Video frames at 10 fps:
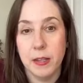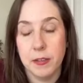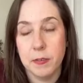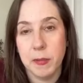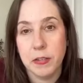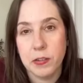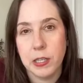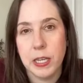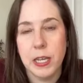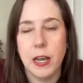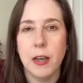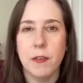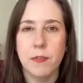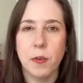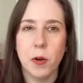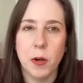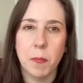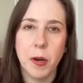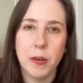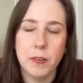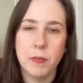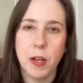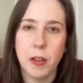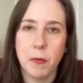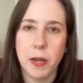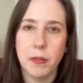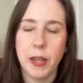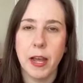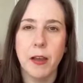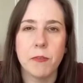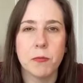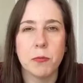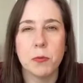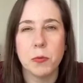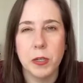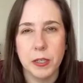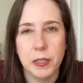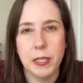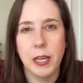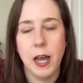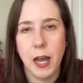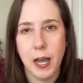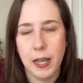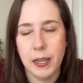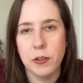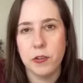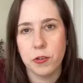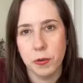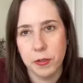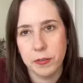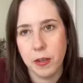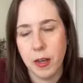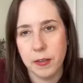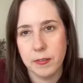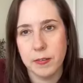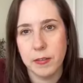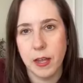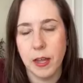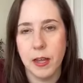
especially for parts of Colorado that have really high insurance costs,